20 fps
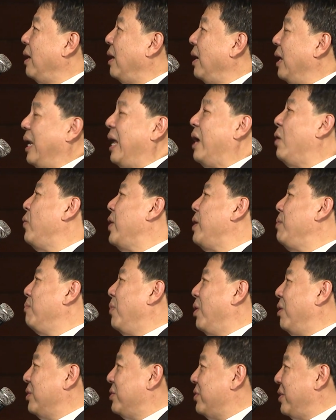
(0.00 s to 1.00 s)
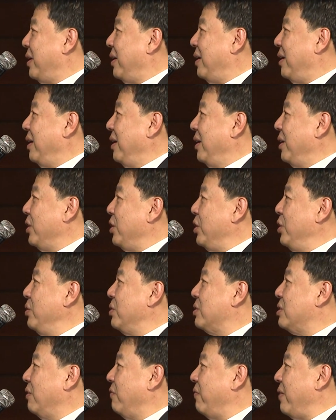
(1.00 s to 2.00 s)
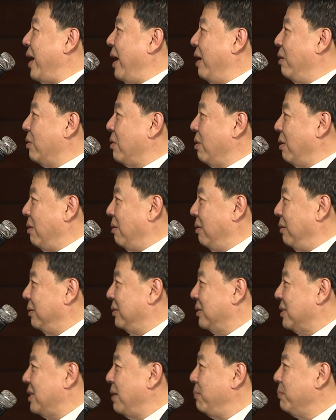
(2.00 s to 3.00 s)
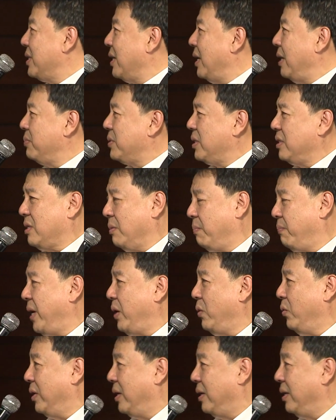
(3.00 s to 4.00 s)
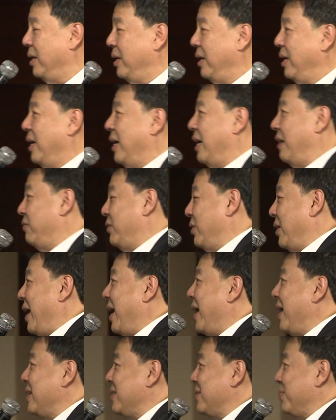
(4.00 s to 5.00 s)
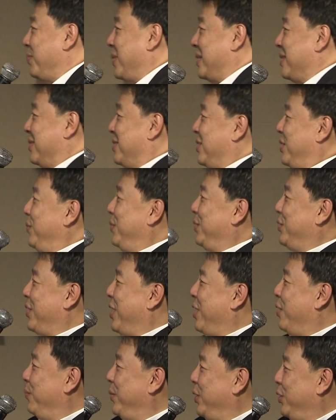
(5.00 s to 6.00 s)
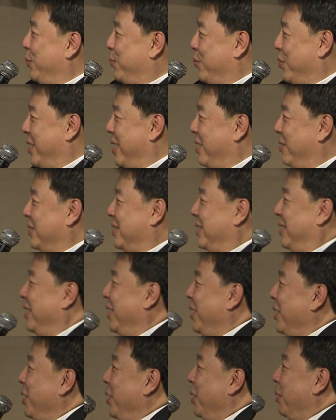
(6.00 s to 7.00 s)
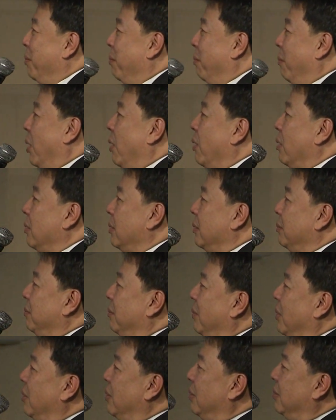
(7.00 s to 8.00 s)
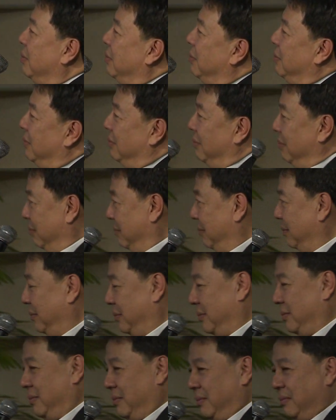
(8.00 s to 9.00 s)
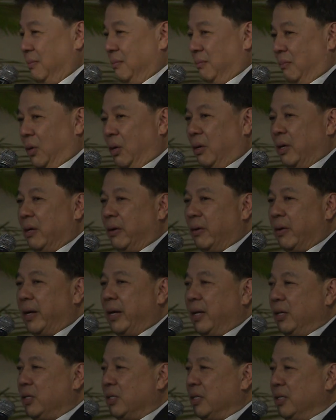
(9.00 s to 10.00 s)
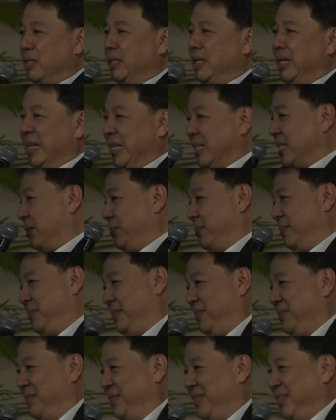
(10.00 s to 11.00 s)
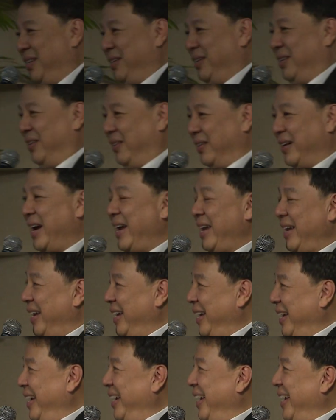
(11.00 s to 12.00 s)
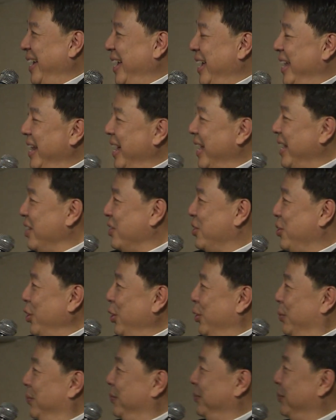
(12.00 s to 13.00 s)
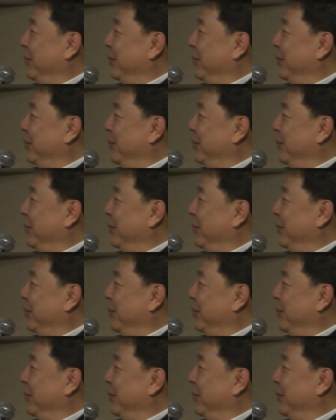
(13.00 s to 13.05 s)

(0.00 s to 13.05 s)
allowing moderate use of alcohol. Sometimes it's a big word. I have to ask Pastor Stephen to help me to pronounce it. Moderationism. All right? Another group,